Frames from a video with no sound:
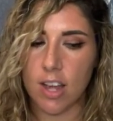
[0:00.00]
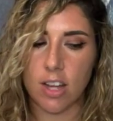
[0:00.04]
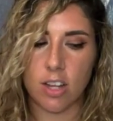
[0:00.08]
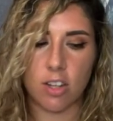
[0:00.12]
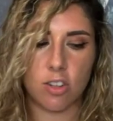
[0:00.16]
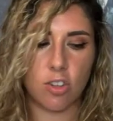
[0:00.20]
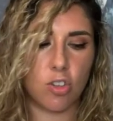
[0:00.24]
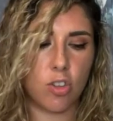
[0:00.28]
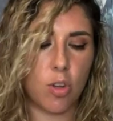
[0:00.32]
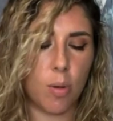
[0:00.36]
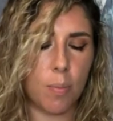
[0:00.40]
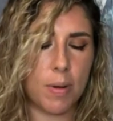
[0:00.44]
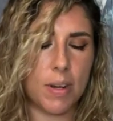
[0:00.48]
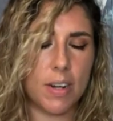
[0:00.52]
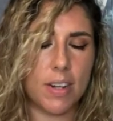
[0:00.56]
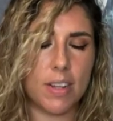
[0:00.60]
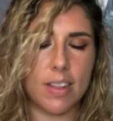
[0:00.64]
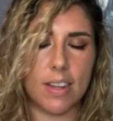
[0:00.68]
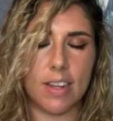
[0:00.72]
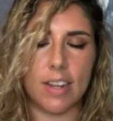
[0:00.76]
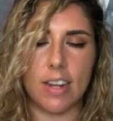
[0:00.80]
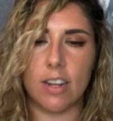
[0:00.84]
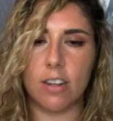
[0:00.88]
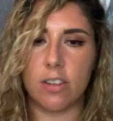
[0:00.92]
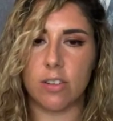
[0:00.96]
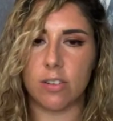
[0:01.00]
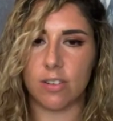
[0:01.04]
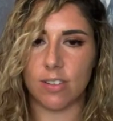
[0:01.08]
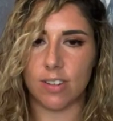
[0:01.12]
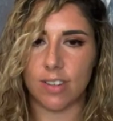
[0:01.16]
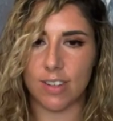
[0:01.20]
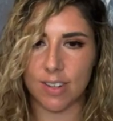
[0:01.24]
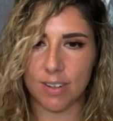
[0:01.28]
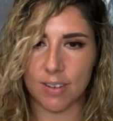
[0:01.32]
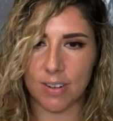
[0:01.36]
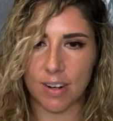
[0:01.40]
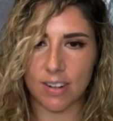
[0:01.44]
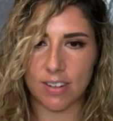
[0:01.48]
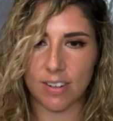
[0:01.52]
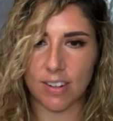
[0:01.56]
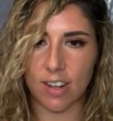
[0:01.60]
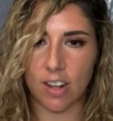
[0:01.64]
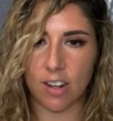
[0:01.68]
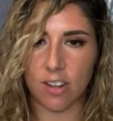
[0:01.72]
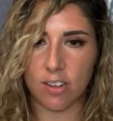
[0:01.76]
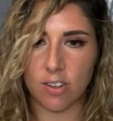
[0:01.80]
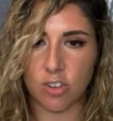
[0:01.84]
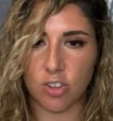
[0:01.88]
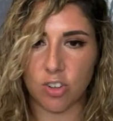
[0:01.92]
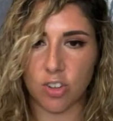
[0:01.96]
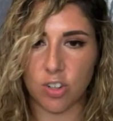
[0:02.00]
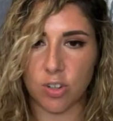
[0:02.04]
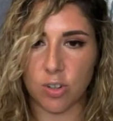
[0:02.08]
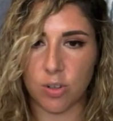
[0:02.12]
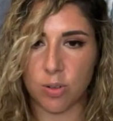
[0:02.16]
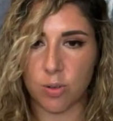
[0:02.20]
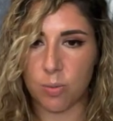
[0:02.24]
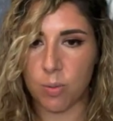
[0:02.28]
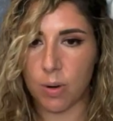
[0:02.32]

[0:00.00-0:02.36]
So many of the healers that you guys look to,